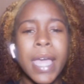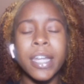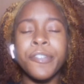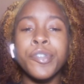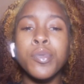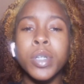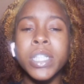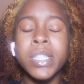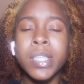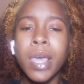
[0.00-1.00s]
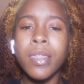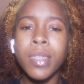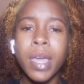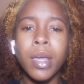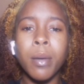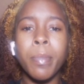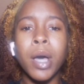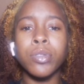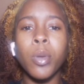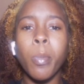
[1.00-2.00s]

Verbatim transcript: And if you want to say that about the